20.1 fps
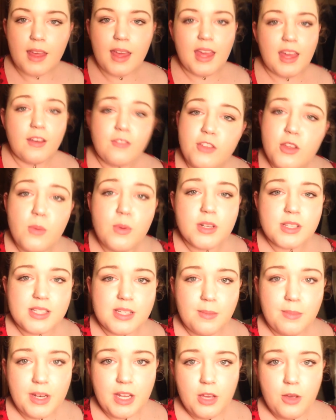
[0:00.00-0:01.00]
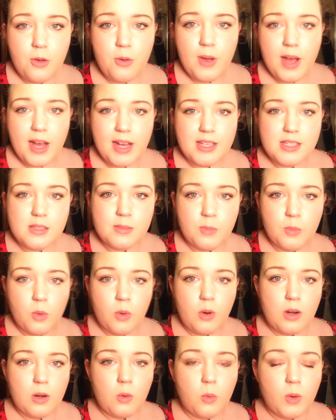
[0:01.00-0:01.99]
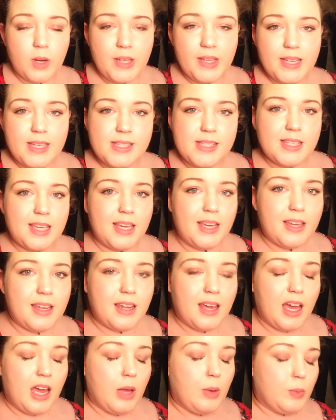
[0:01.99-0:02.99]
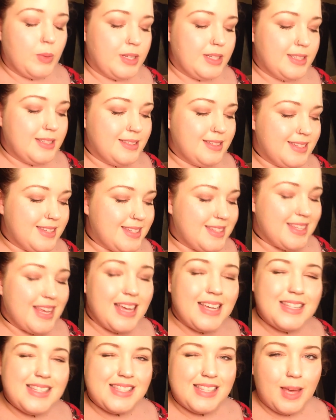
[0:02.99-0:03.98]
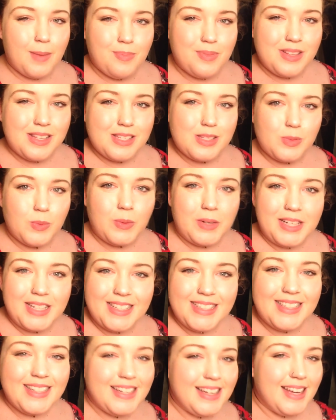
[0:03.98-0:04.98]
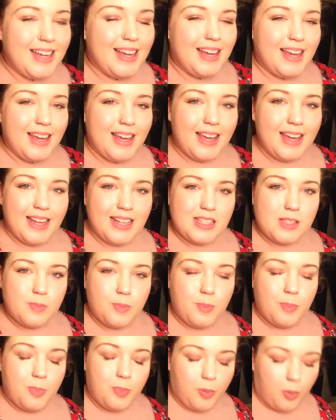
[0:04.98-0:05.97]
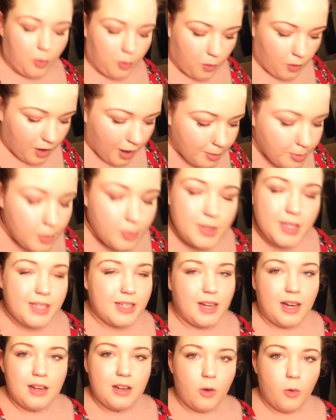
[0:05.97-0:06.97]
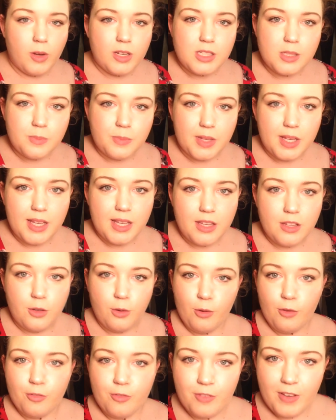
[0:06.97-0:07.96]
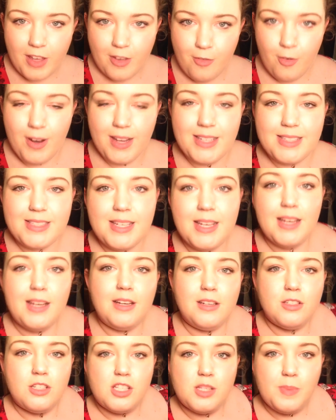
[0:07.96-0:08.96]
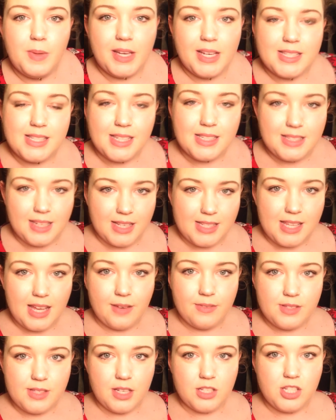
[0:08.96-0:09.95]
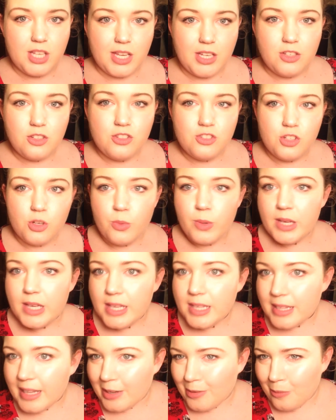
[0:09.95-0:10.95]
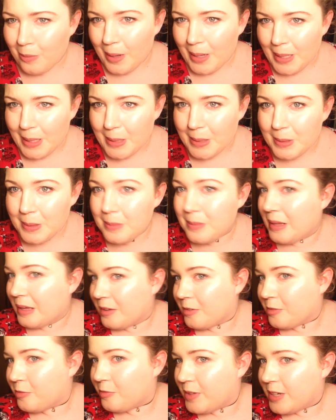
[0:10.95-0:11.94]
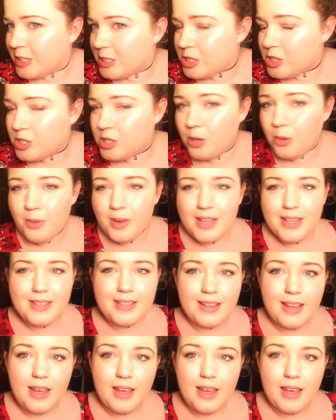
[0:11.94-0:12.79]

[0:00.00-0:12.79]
If you are somebody who has more oily skin, I would say skip this one. It's probably not going to be your favorite just because it does have such a dewy, like radiant, like finish to it.